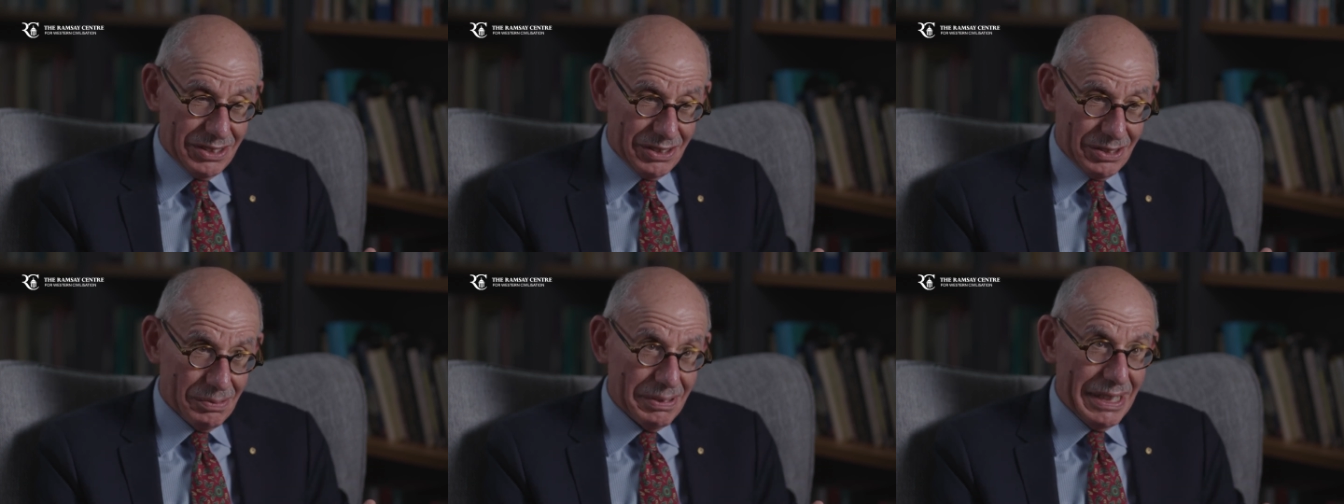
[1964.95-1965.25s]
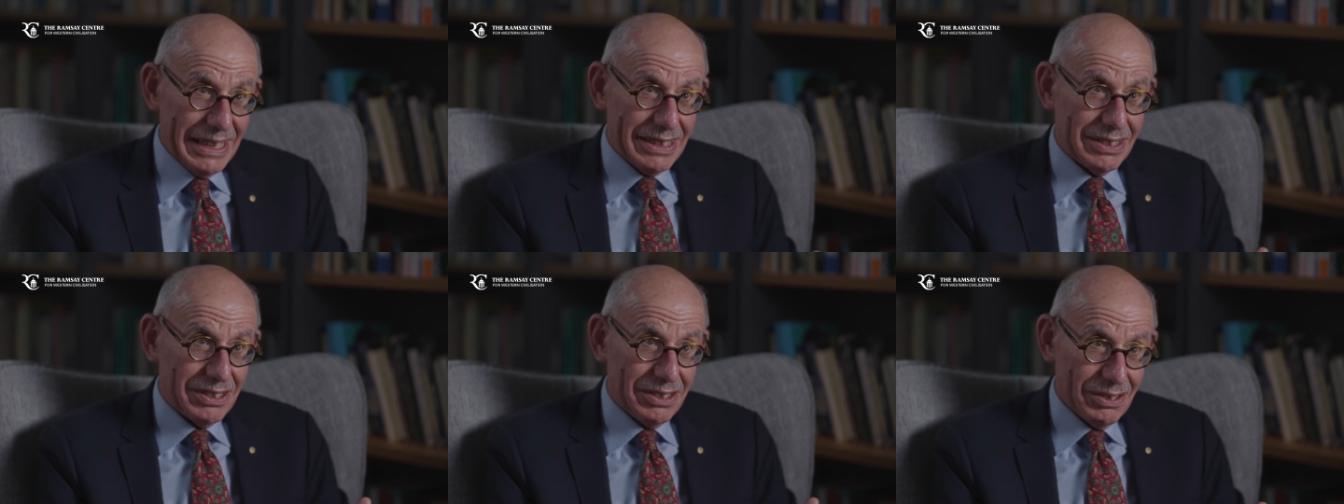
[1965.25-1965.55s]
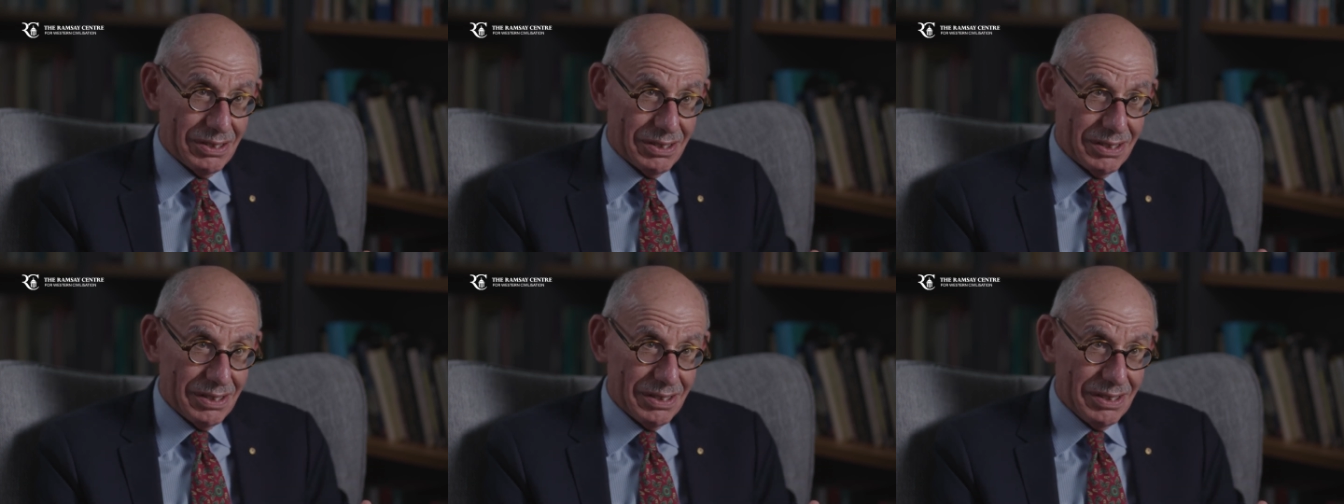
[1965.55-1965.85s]
to correct
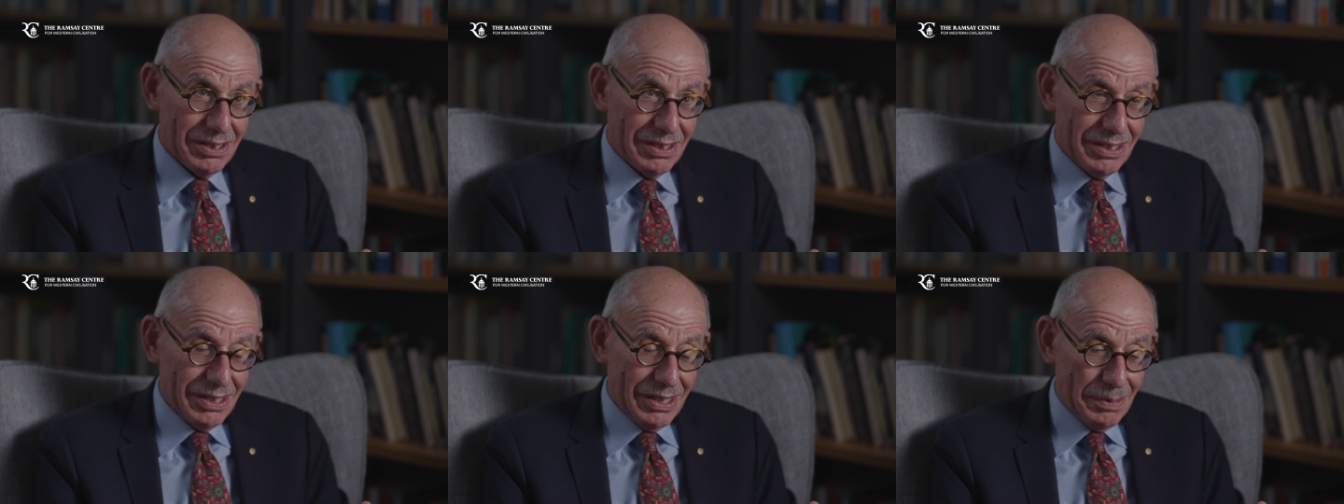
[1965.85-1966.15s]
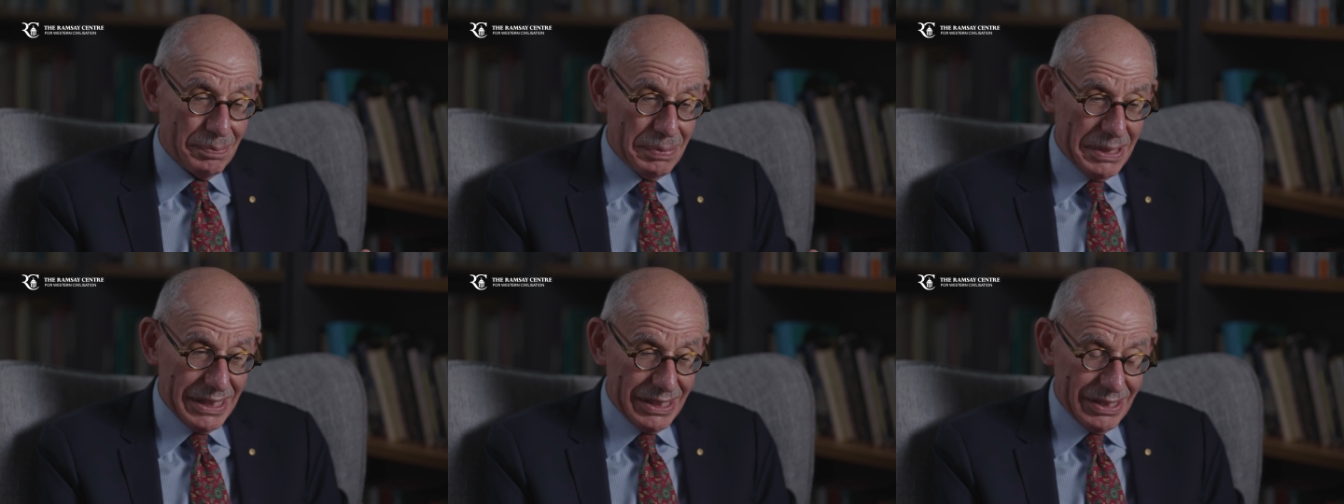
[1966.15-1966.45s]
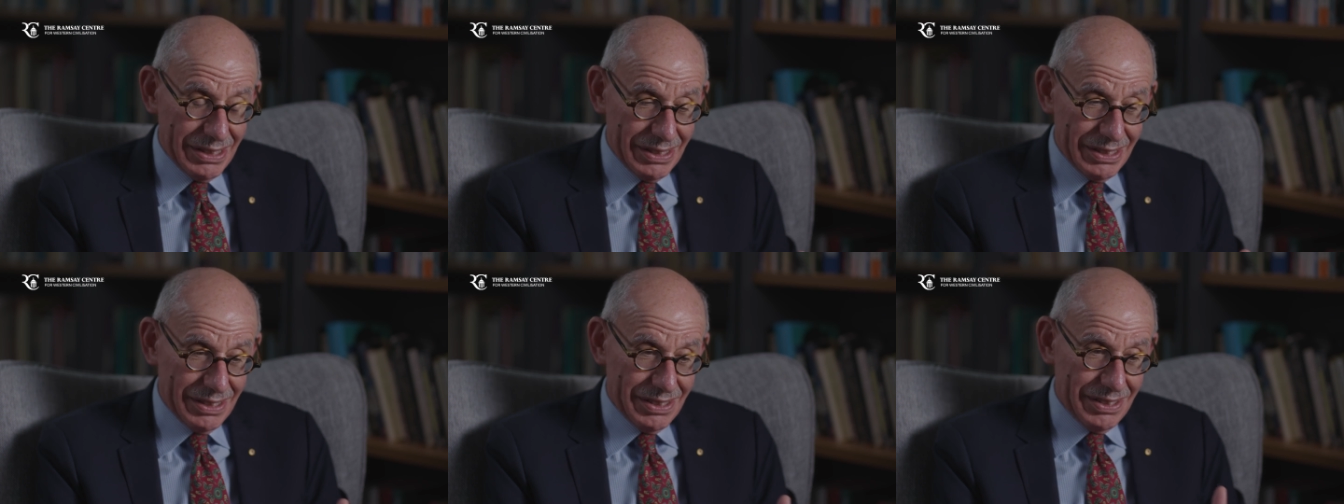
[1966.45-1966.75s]
your
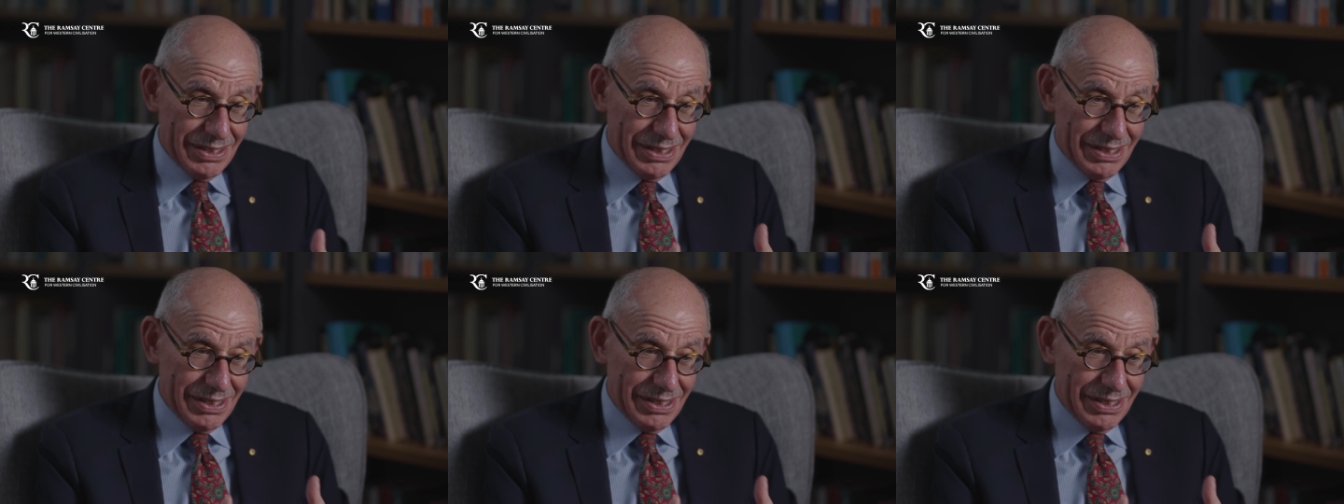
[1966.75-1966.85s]
opinion.